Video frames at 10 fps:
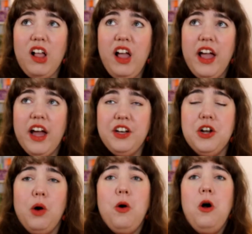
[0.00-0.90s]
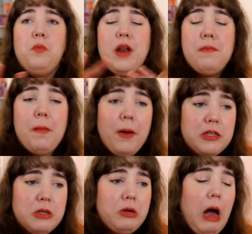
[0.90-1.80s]
and you know, put in my
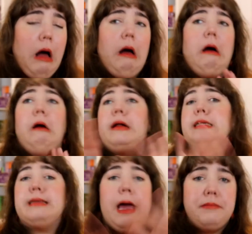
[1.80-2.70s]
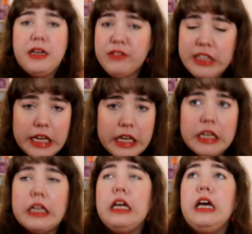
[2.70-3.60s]
personal code and typed everything
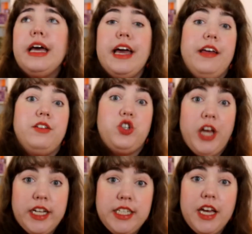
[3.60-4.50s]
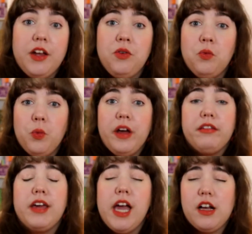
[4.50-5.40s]
in and checked in
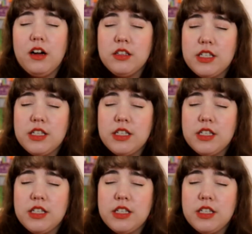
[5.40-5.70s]
with Kcon